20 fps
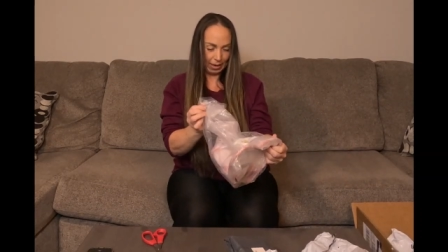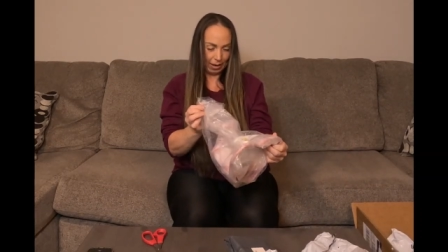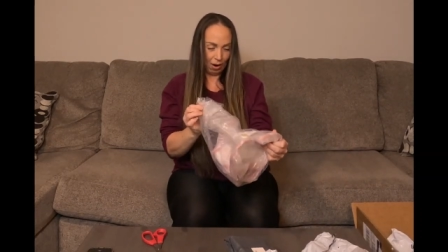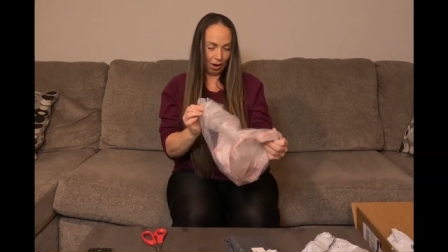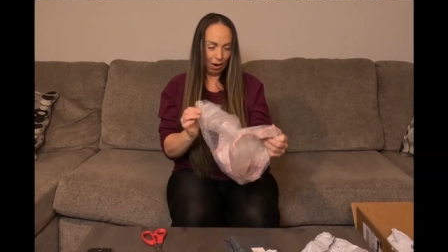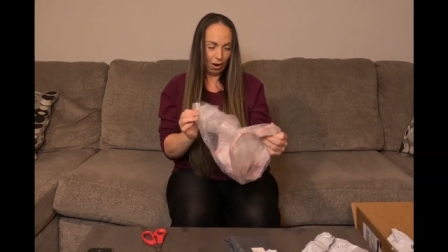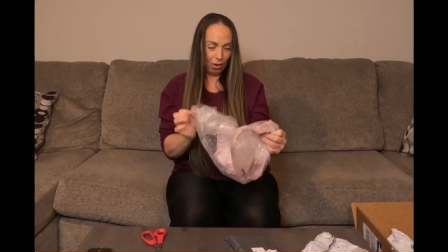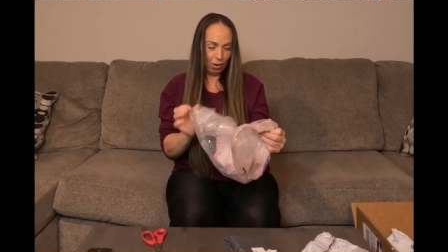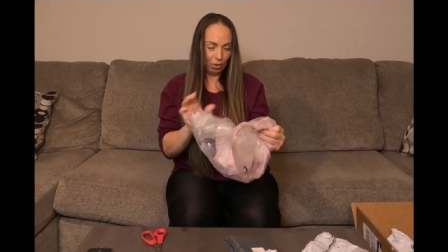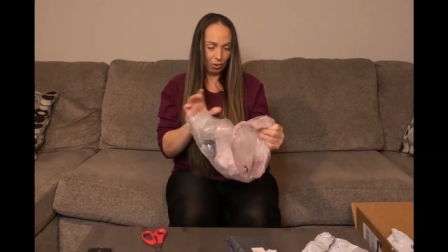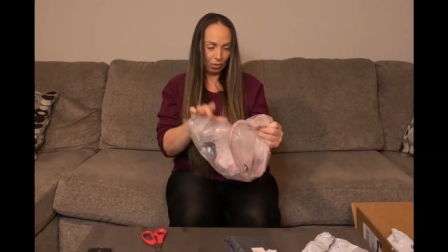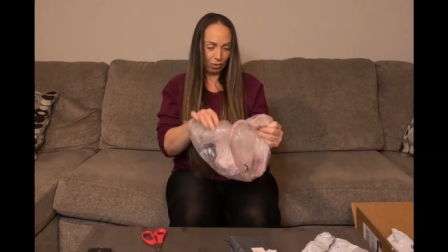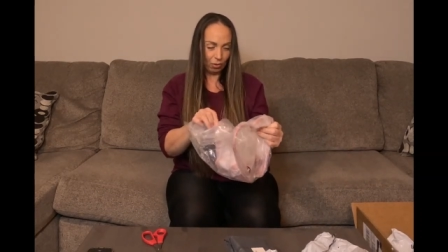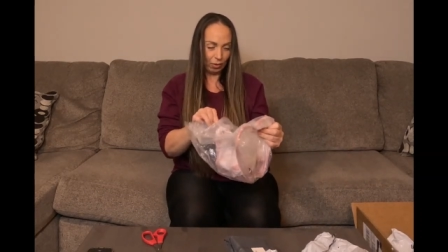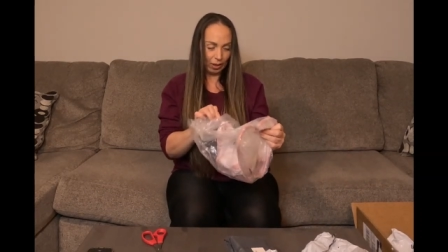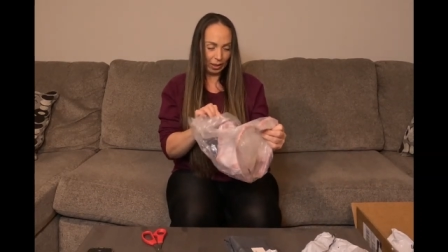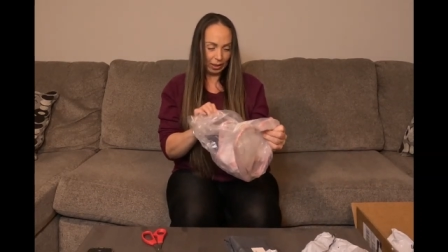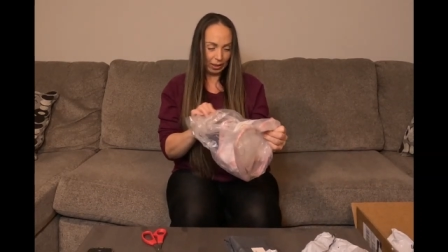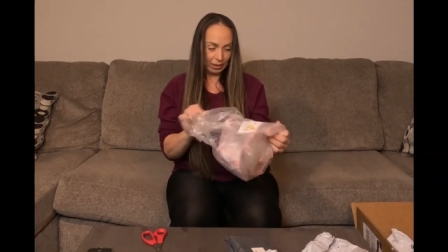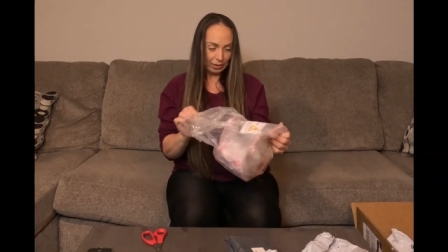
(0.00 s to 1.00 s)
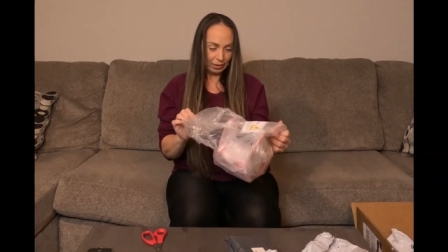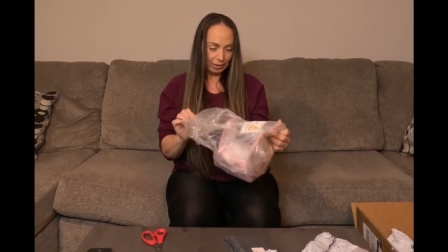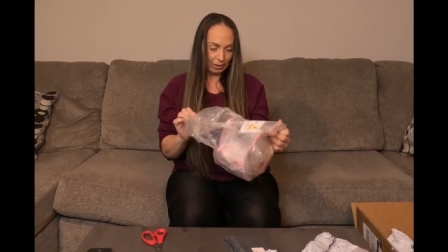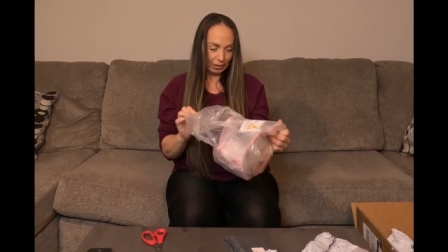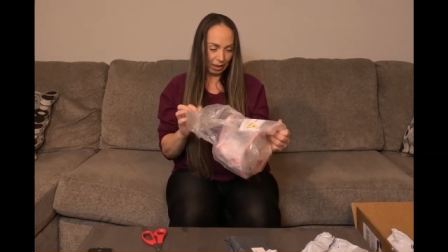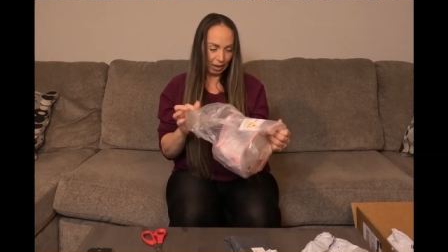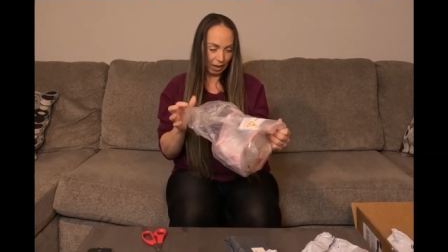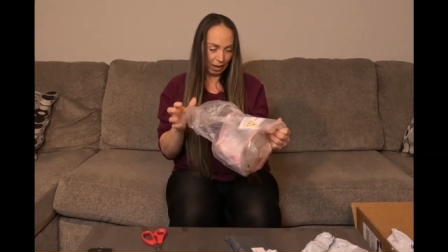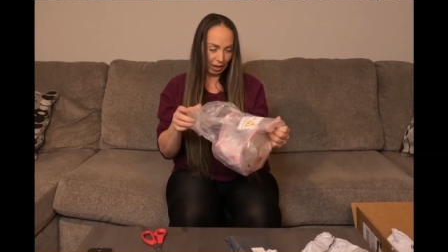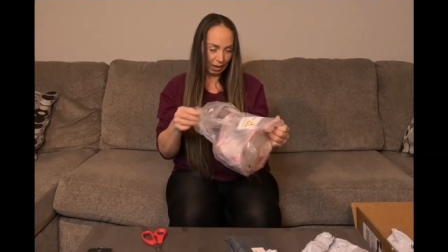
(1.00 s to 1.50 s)
Oh, it's
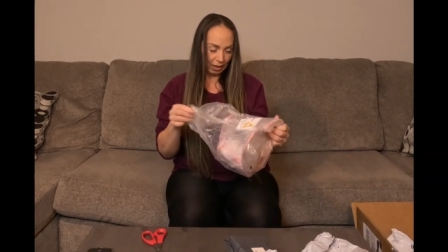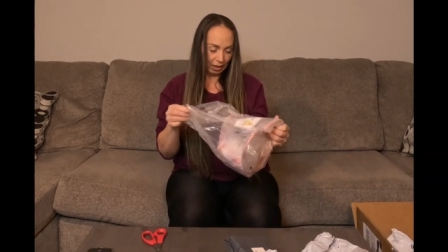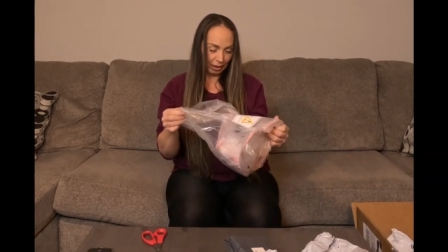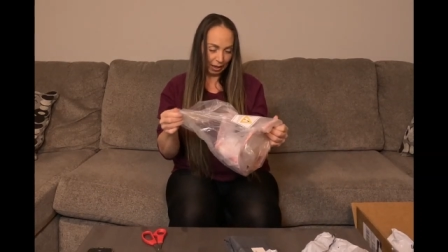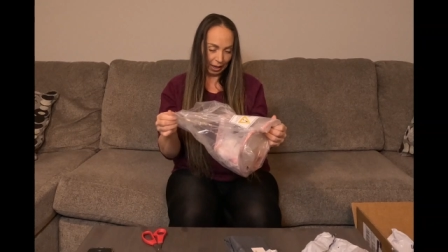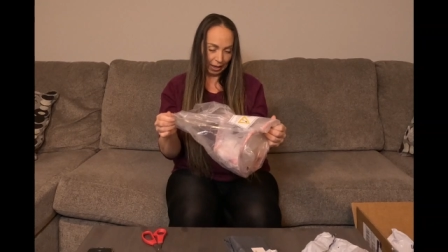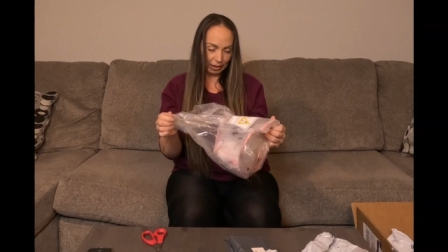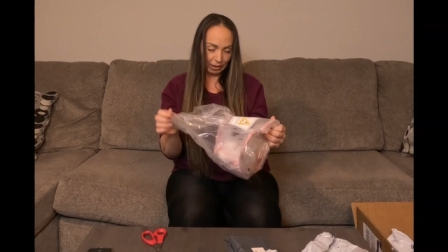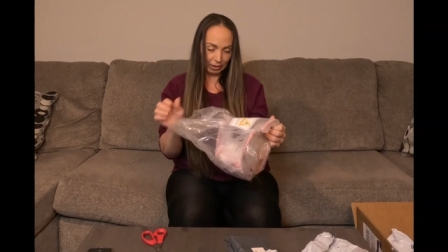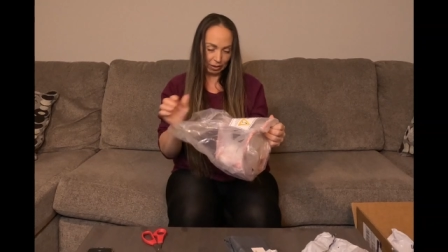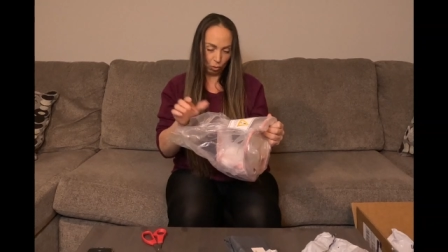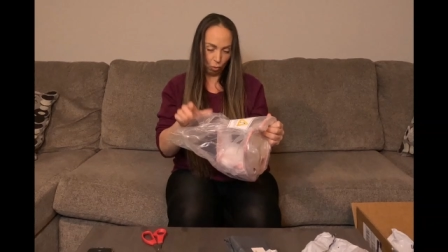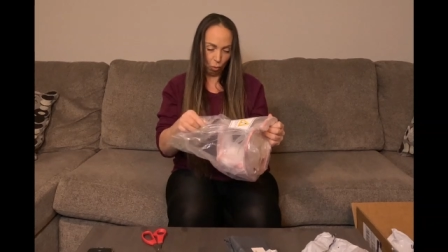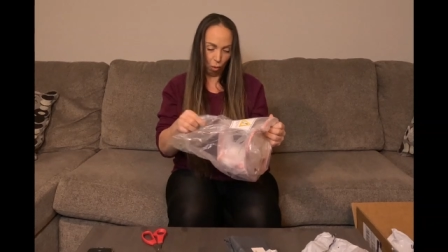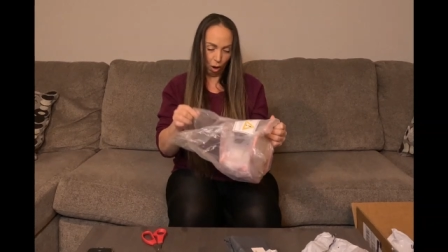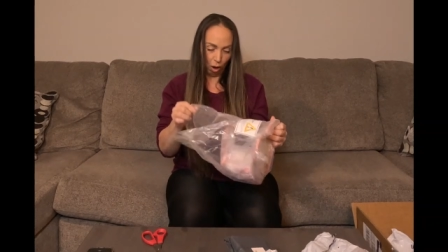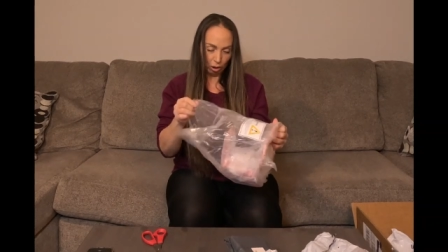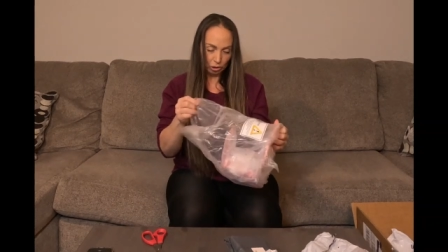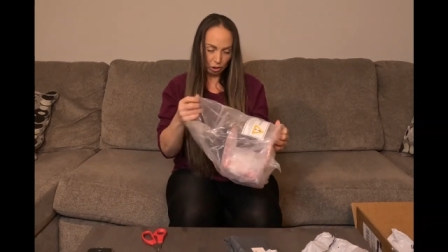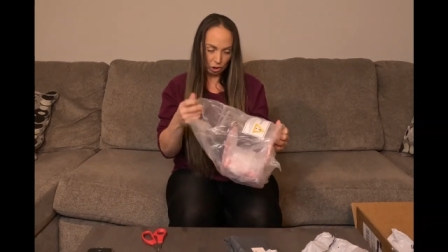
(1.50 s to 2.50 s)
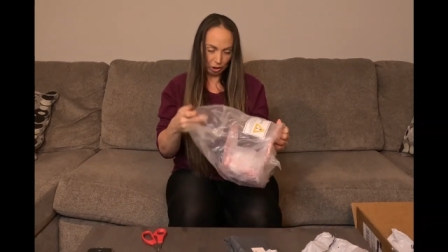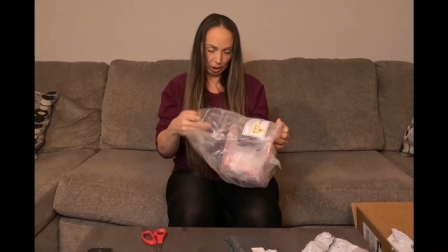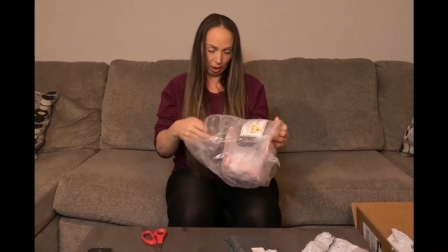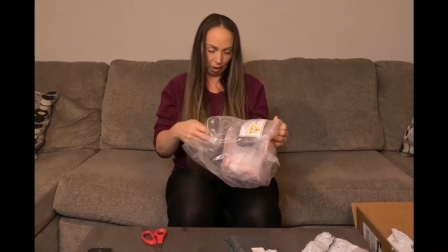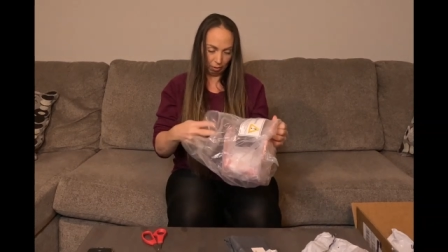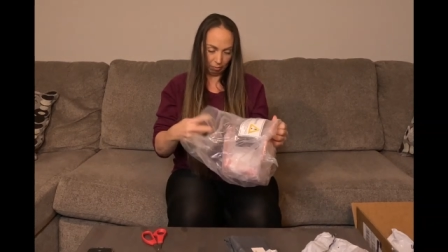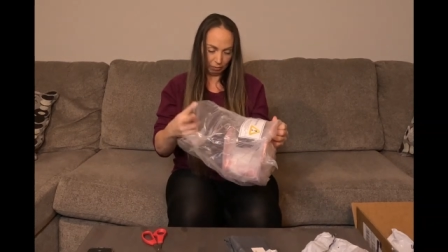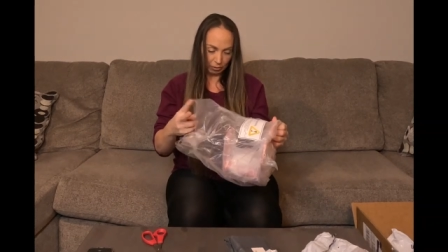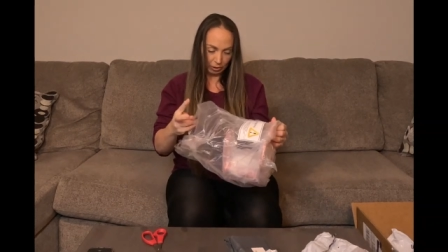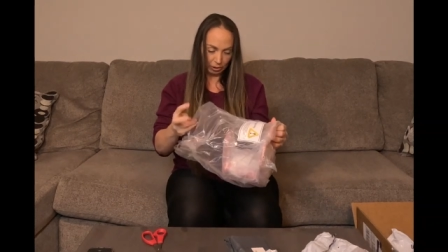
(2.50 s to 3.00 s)
like a wall
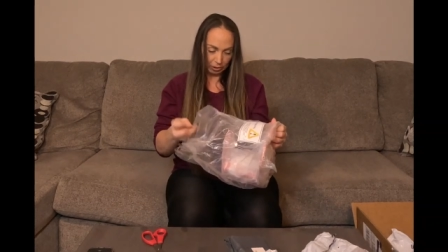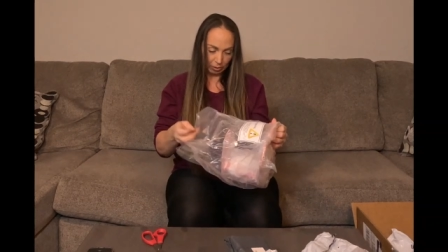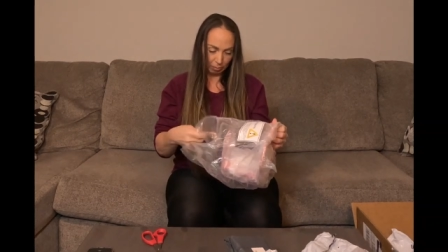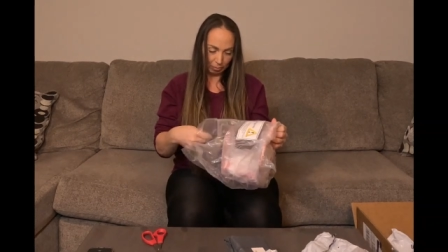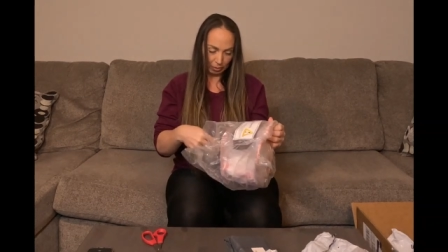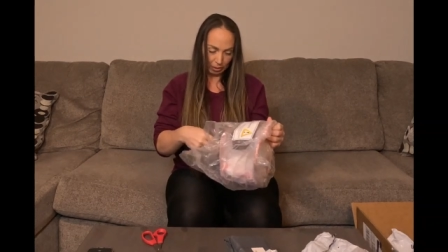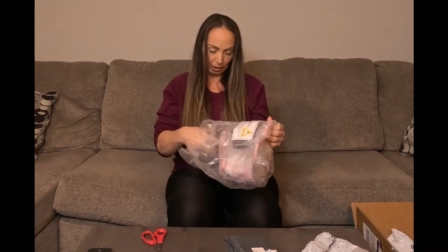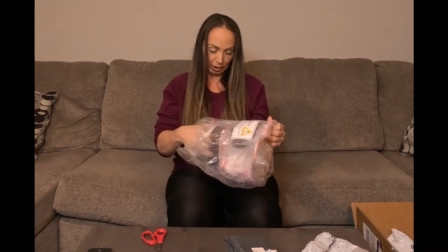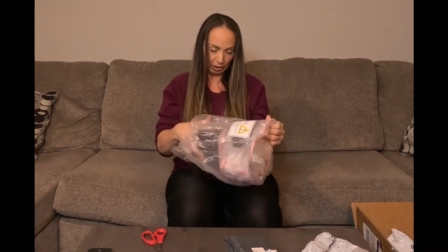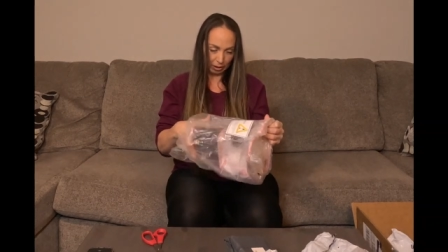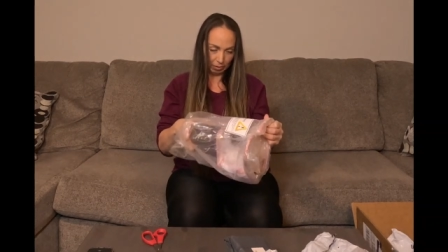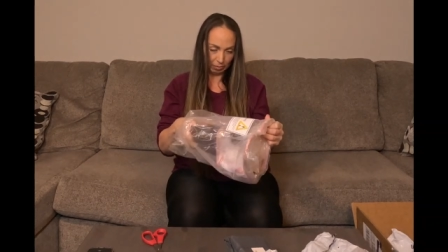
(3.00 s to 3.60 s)
shelf or something.